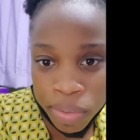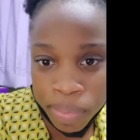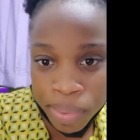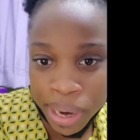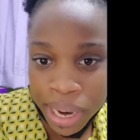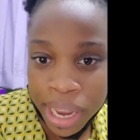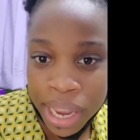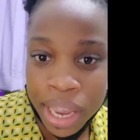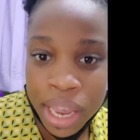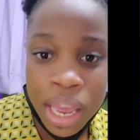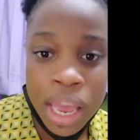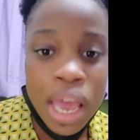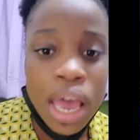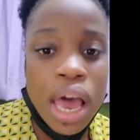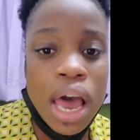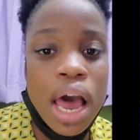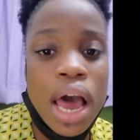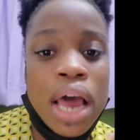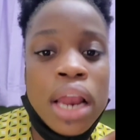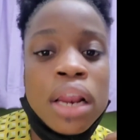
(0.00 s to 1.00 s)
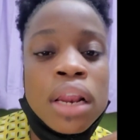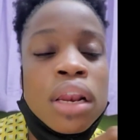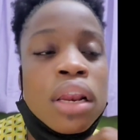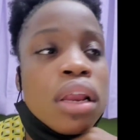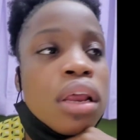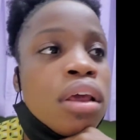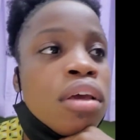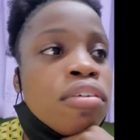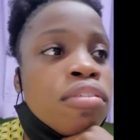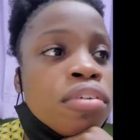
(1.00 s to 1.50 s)
but I
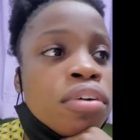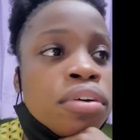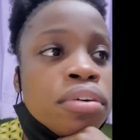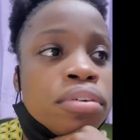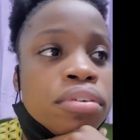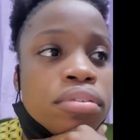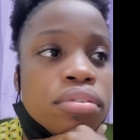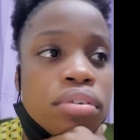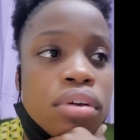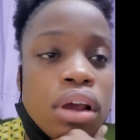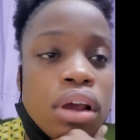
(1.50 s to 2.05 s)
didn't even